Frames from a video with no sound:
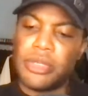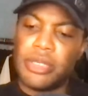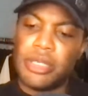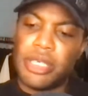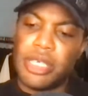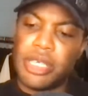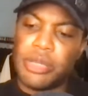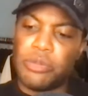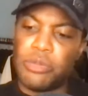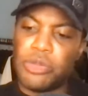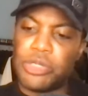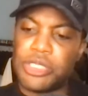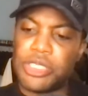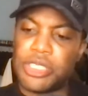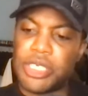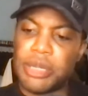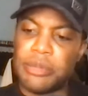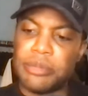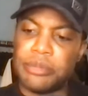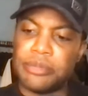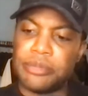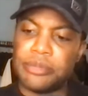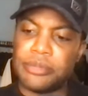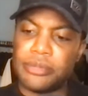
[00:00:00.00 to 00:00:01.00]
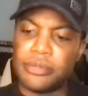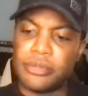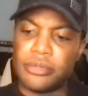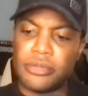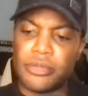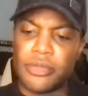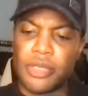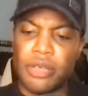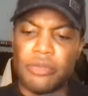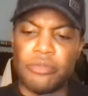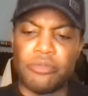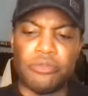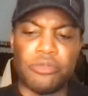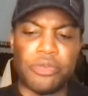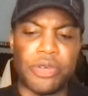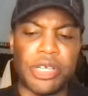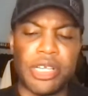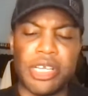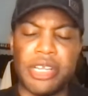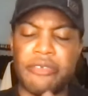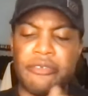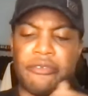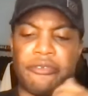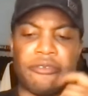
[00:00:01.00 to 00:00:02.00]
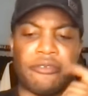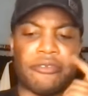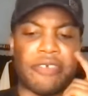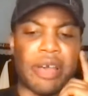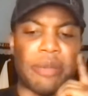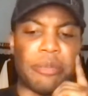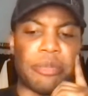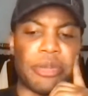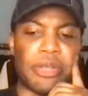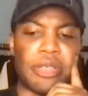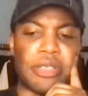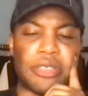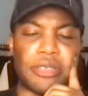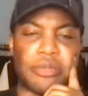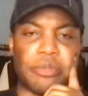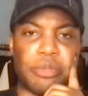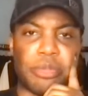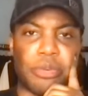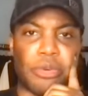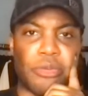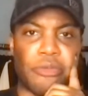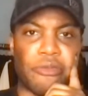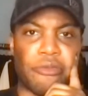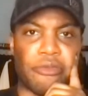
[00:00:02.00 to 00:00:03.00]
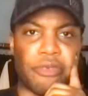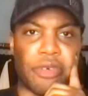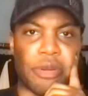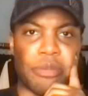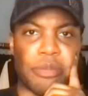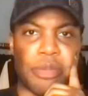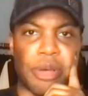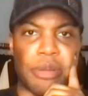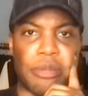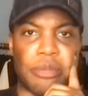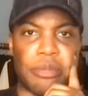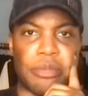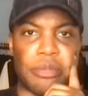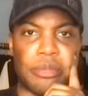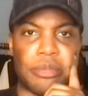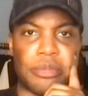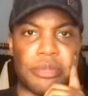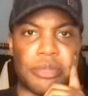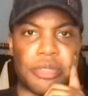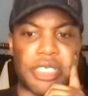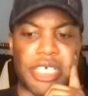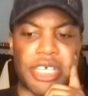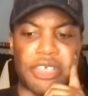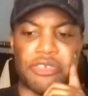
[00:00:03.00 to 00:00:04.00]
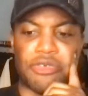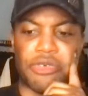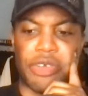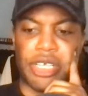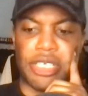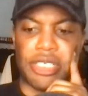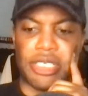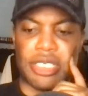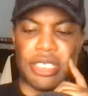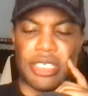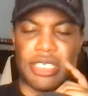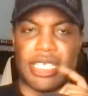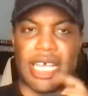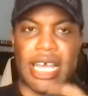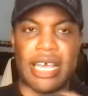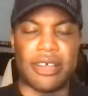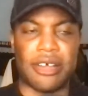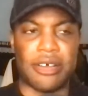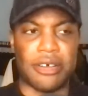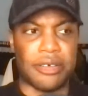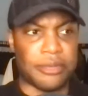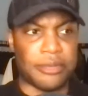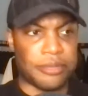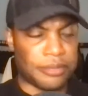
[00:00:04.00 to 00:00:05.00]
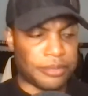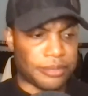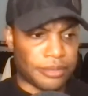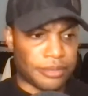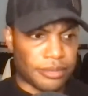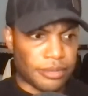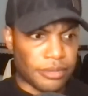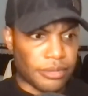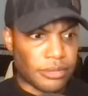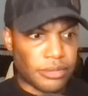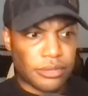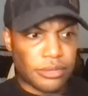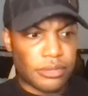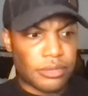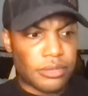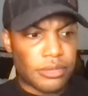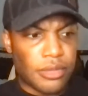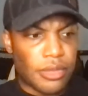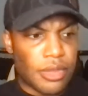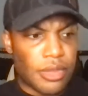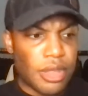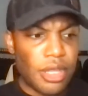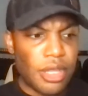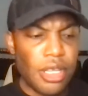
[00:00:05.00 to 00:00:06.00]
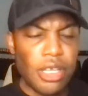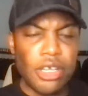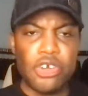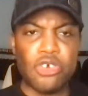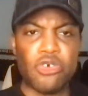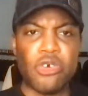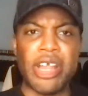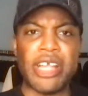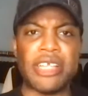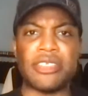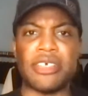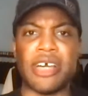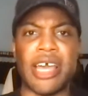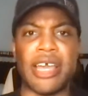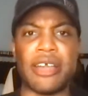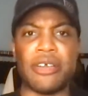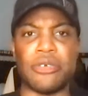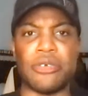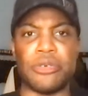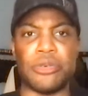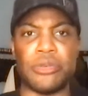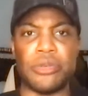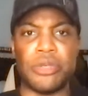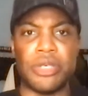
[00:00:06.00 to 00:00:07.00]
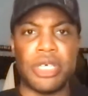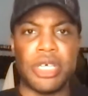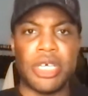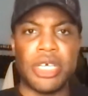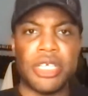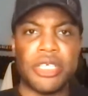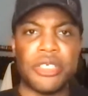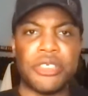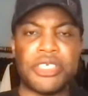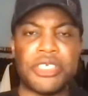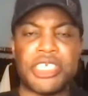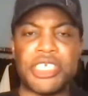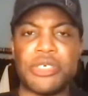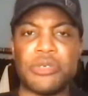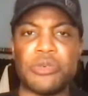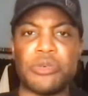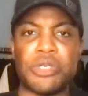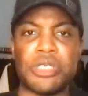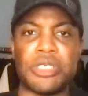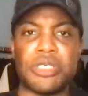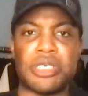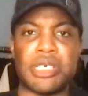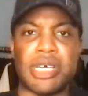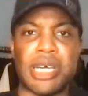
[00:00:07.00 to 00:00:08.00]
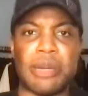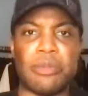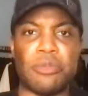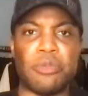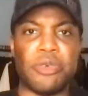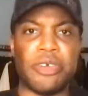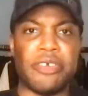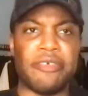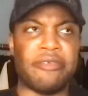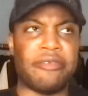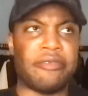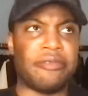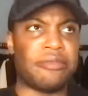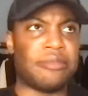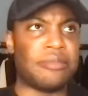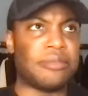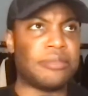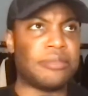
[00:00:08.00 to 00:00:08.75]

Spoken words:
it was a really fabulous ball from Cedric to Saka. great diagonal. You see it all the time with,